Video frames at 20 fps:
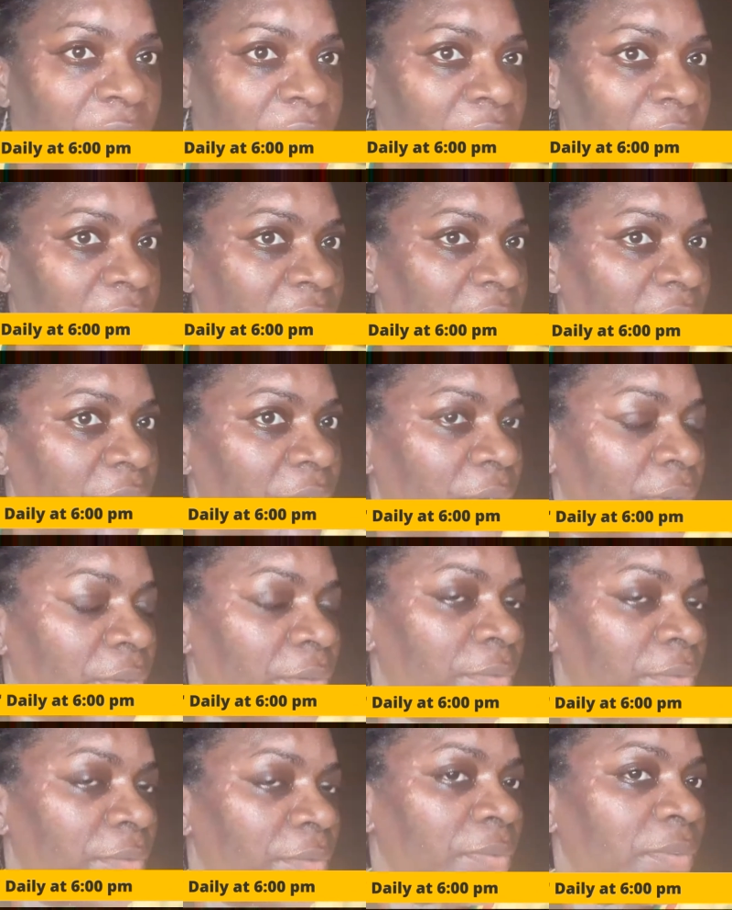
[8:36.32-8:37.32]
So
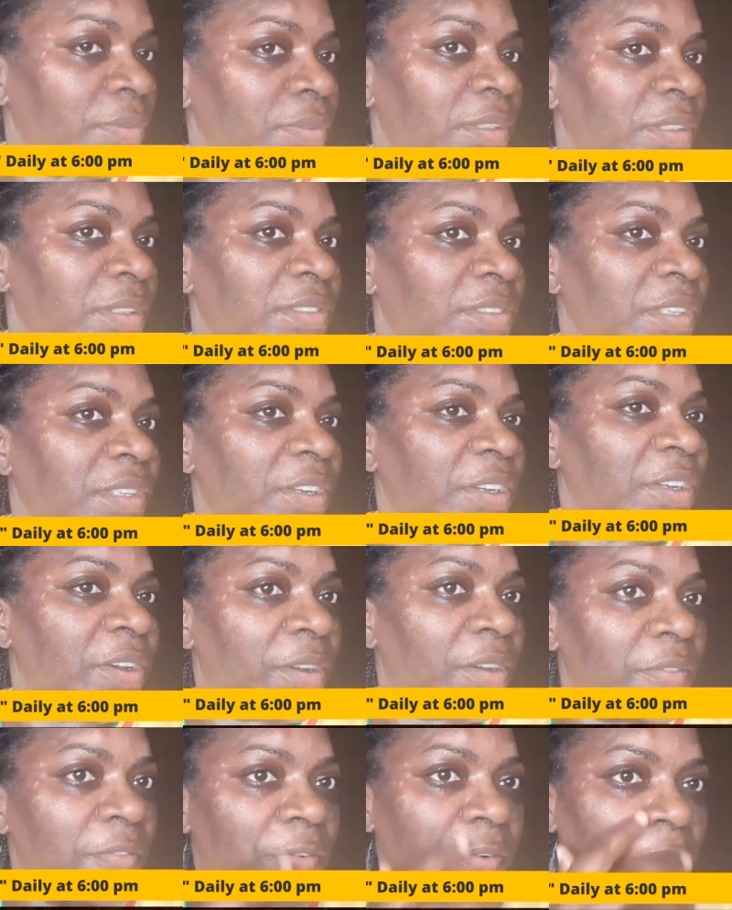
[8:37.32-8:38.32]
stayed on
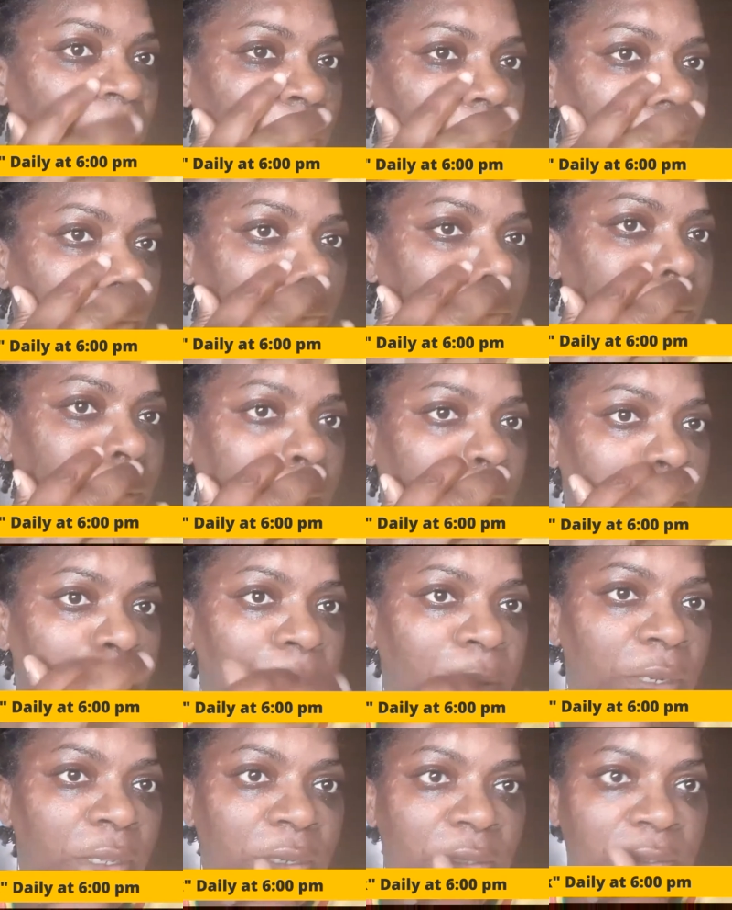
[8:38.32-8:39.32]
for about 10
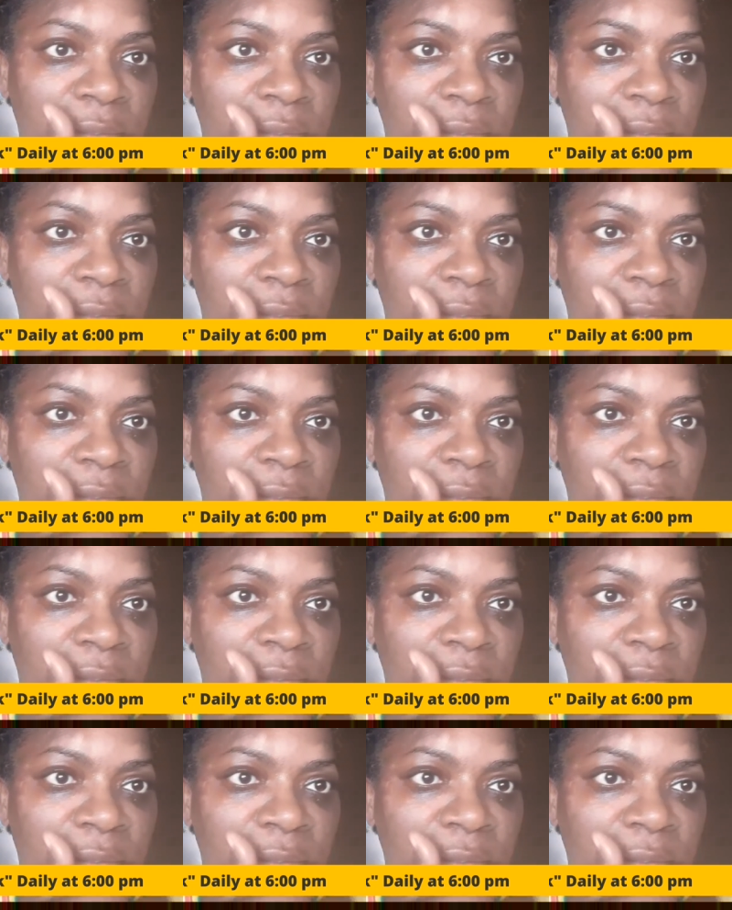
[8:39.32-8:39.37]
minutes,